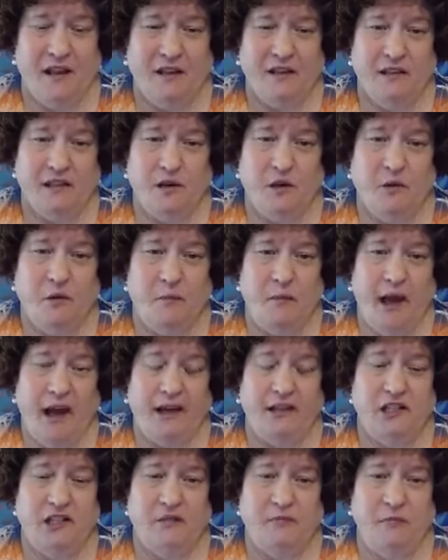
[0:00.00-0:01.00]
So
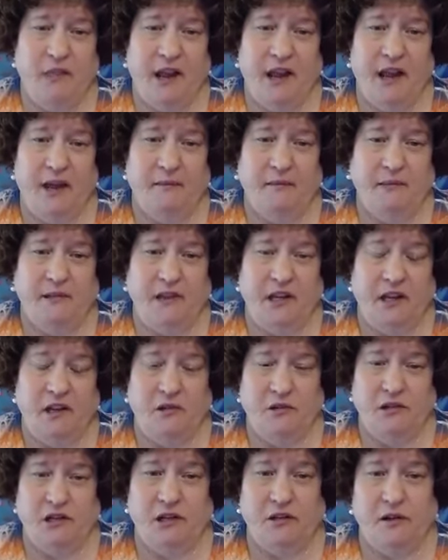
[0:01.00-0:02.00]
imagine being able to
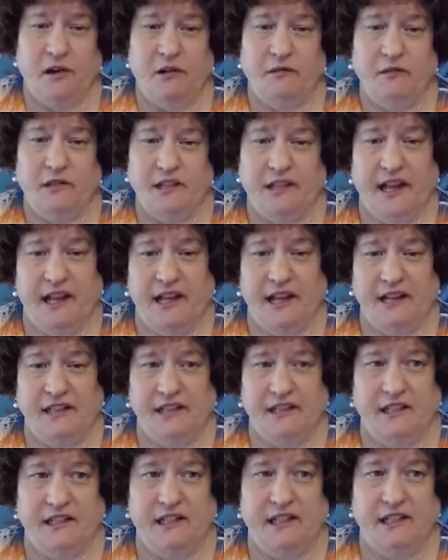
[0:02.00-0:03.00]
use your own psychic
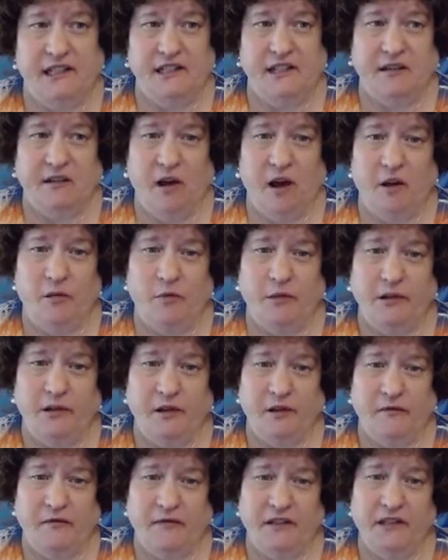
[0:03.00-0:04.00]
senses along
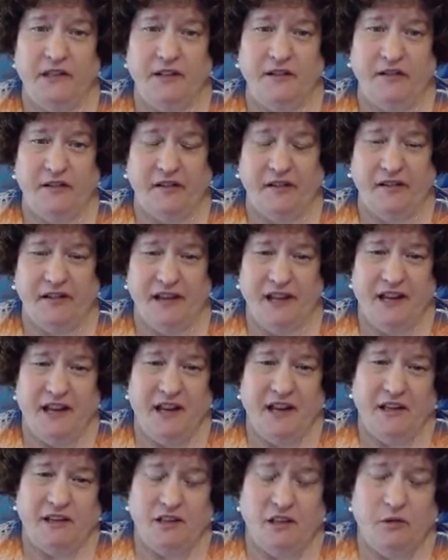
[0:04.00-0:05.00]
with your physical
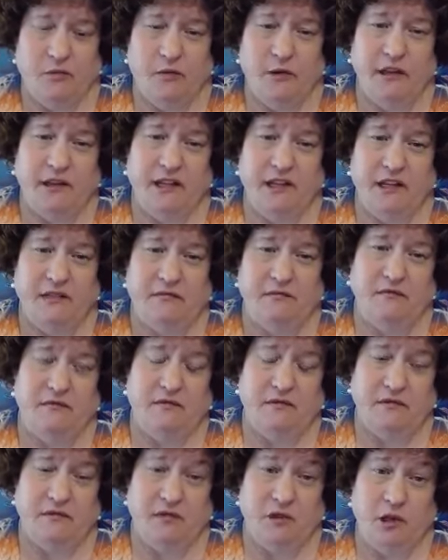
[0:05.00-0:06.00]
to really
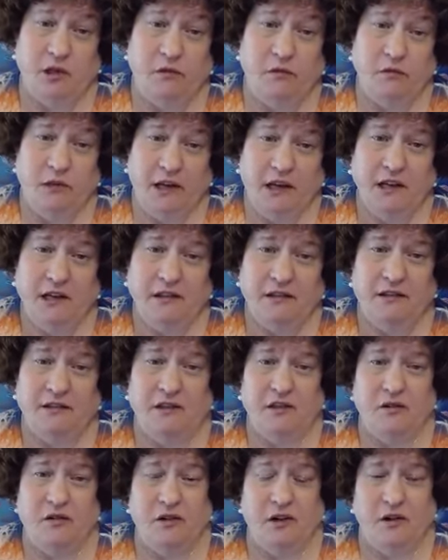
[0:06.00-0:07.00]
tune in
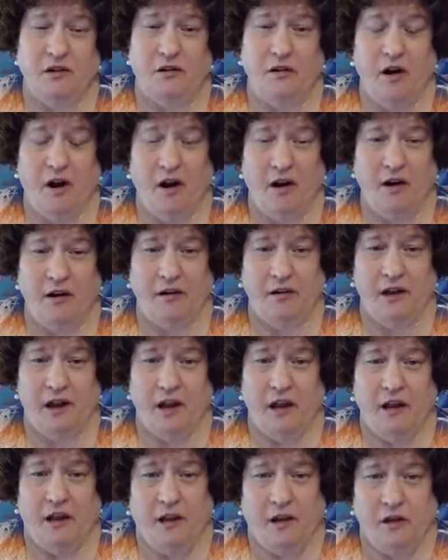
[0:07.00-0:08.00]
to your heart,
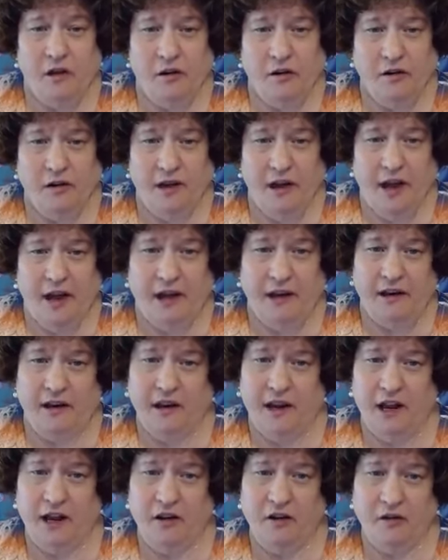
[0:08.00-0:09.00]
your gut,
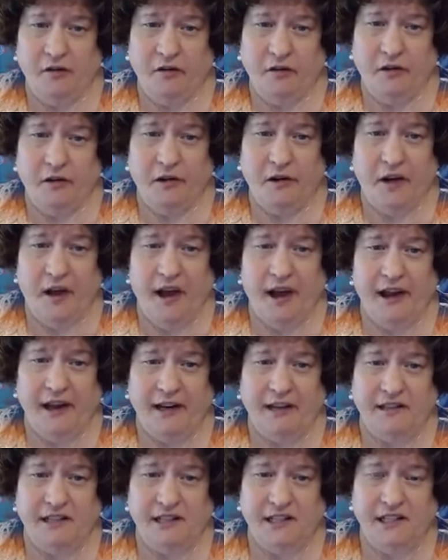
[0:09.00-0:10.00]
and your third
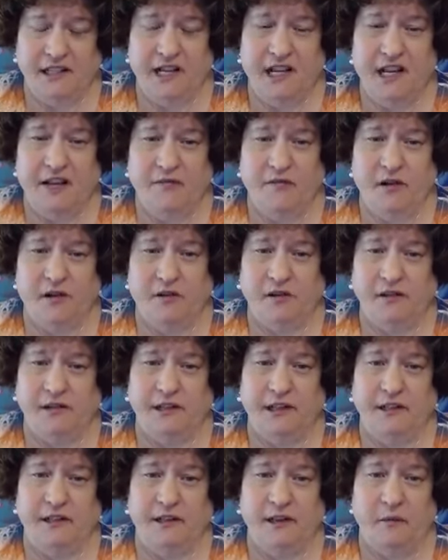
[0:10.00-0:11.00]
eye to see if you're
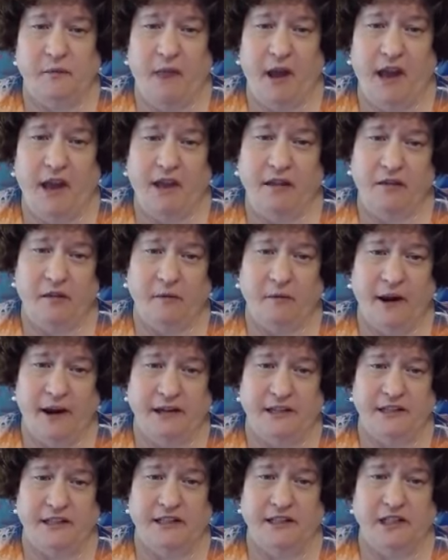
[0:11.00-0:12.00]
clearly making the
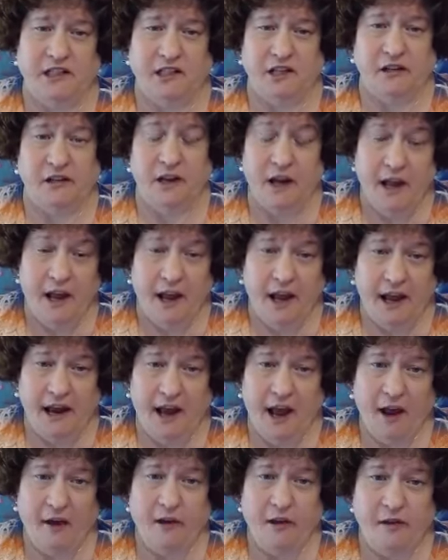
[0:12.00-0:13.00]
right decision
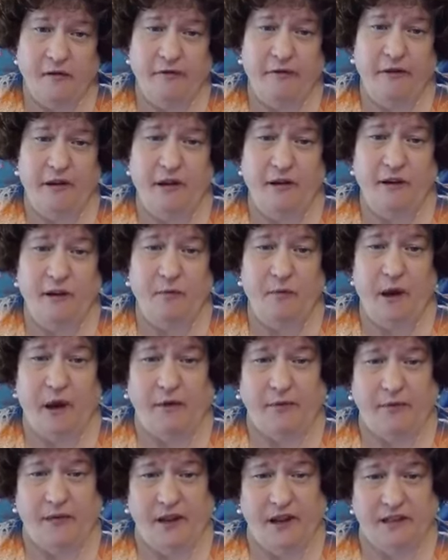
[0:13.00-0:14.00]
and how you feel
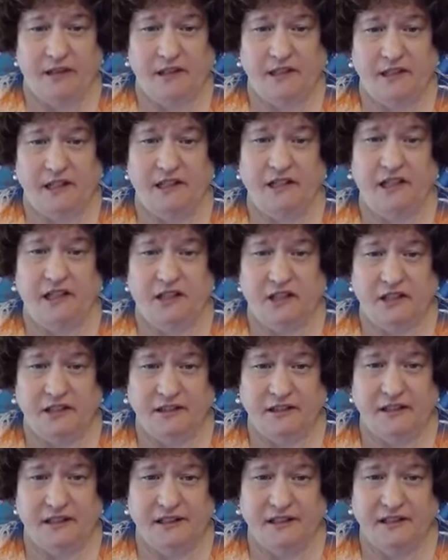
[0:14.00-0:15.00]
about these
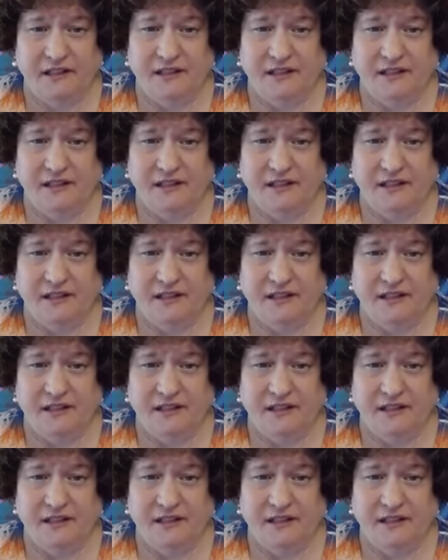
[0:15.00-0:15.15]
decisions.